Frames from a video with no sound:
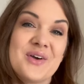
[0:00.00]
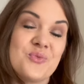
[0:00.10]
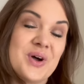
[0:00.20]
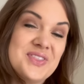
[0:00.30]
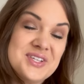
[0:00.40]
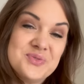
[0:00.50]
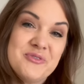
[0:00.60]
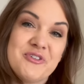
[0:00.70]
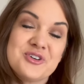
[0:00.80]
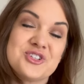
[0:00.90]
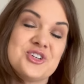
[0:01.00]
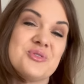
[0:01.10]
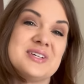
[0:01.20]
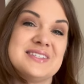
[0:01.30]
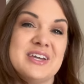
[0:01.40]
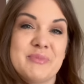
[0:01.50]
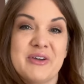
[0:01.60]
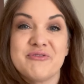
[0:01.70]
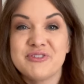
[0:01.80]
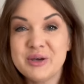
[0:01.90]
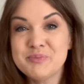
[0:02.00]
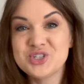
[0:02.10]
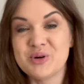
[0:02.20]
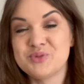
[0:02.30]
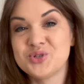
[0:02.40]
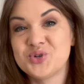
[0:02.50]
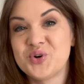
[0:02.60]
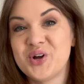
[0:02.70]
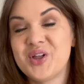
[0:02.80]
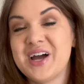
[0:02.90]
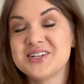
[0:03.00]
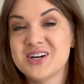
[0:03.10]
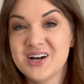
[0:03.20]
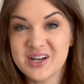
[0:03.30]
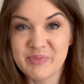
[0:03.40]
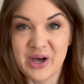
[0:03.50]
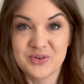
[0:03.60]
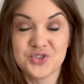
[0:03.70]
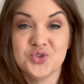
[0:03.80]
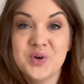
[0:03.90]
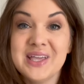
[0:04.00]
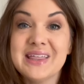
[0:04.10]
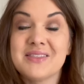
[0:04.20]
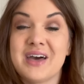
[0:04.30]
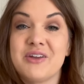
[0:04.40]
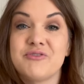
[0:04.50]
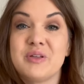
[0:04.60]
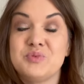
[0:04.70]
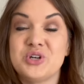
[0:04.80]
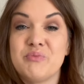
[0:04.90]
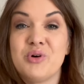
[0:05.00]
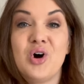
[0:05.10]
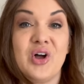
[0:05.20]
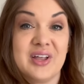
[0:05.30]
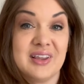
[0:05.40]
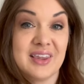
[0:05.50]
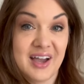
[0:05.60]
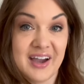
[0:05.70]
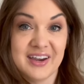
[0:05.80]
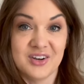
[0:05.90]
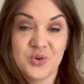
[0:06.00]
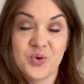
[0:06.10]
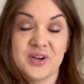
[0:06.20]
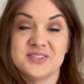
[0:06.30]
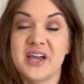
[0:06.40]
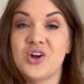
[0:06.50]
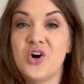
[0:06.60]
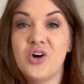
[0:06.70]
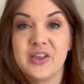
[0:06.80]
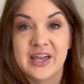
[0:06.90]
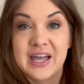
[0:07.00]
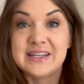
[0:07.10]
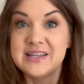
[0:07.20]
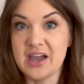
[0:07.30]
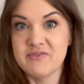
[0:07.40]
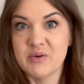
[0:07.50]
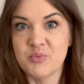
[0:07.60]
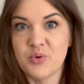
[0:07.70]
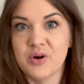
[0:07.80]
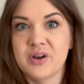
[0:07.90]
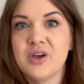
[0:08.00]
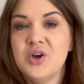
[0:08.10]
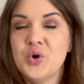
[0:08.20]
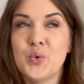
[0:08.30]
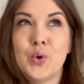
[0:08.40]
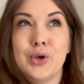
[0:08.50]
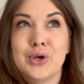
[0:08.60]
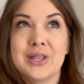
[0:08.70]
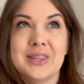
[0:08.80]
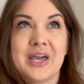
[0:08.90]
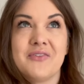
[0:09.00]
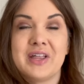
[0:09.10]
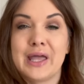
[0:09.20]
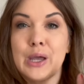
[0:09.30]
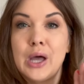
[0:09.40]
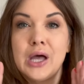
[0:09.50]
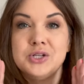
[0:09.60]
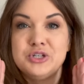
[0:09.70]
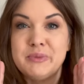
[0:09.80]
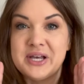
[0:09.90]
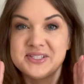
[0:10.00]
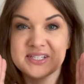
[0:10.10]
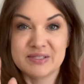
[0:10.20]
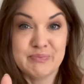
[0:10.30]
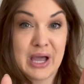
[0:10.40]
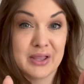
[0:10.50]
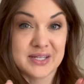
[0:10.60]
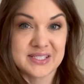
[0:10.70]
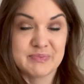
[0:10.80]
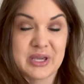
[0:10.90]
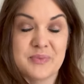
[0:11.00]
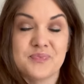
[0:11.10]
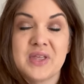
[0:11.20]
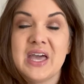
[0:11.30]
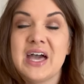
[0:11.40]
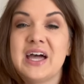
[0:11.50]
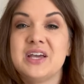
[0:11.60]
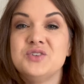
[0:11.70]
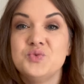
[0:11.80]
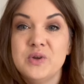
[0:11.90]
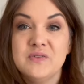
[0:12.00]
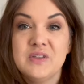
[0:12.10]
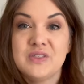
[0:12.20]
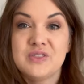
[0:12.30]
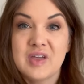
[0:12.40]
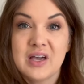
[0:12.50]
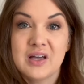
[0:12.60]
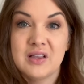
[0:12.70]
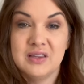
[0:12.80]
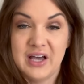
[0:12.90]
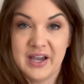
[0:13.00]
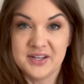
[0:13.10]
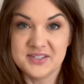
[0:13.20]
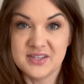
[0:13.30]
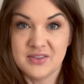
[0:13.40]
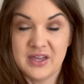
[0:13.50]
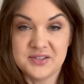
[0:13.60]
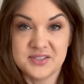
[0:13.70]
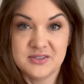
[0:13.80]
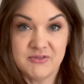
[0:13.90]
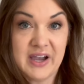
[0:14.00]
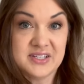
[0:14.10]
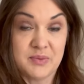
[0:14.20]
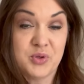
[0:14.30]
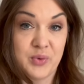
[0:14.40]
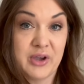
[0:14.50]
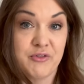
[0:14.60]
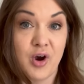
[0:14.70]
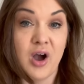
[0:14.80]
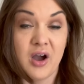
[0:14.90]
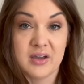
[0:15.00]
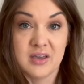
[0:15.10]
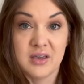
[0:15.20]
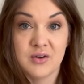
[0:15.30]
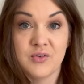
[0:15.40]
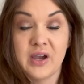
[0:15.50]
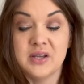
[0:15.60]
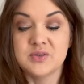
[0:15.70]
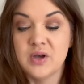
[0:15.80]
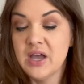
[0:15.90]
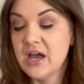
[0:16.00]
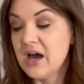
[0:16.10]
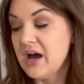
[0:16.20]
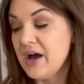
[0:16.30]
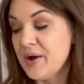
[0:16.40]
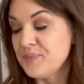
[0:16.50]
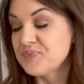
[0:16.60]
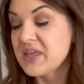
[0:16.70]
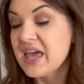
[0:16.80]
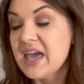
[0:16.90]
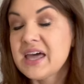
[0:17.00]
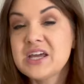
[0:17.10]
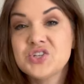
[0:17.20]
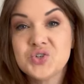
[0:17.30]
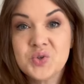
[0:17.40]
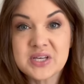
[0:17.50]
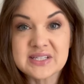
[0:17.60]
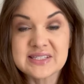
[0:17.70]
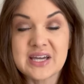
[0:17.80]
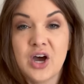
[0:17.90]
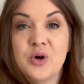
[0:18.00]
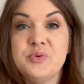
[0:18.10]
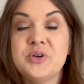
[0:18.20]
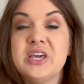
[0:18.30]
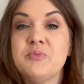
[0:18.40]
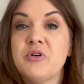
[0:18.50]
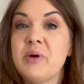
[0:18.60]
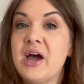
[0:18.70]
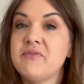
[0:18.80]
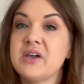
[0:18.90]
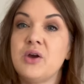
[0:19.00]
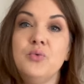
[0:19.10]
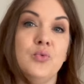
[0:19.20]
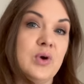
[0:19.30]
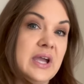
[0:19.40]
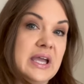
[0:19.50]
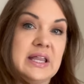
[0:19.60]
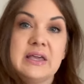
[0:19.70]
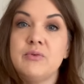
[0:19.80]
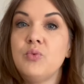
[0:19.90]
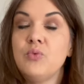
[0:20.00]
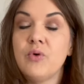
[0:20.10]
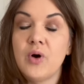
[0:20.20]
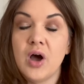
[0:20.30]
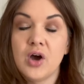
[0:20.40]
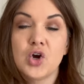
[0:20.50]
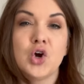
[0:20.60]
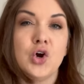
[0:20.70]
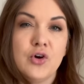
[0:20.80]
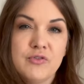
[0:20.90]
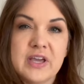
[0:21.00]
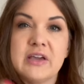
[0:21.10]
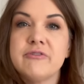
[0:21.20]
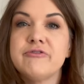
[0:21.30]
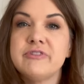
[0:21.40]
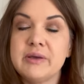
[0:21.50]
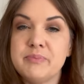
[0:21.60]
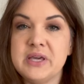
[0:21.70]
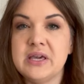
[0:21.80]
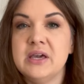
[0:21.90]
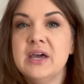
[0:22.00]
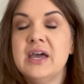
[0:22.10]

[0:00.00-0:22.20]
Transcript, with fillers: what this refers to is in my flip jump tutorial, I talk about doing that flip jump on a line or as I call like a diving board or you can think of it like a gymnastics balance beam. And I use one of the thick lines that divides up the rink for hockey, right? Um, and I do this to help you keep from having a really uh, curvy, flippy